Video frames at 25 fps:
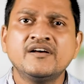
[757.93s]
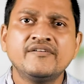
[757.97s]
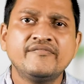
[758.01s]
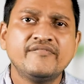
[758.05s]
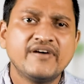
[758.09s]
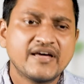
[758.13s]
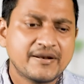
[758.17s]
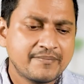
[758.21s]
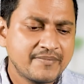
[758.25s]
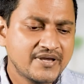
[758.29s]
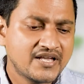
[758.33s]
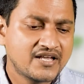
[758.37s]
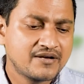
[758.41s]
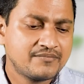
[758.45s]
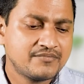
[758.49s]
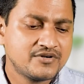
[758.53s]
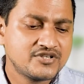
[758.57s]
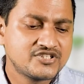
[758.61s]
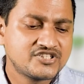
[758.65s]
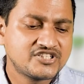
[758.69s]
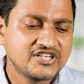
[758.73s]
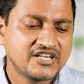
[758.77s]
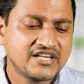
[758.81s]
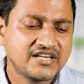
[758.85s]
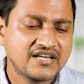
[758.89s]

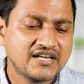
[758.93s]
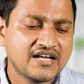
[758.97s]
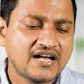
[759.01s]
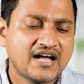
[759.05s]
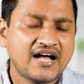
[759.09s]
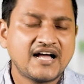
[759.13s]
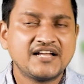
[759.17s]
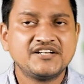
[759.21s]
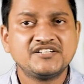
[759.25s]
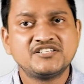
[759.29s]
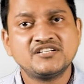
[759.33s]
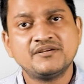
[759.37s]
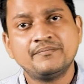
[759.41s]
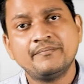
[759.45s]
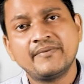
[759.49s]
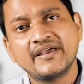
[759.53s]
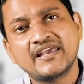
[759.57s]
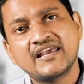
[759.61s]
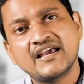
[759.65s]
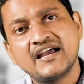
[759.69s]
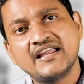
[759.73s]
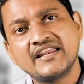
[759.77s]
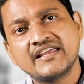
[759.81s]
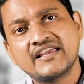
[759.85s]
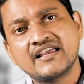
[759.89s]
vermicomposting and
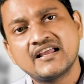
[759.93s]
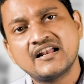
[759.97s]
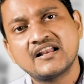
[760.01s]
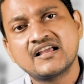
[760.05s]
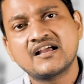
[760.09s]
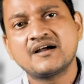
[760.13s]
mechanical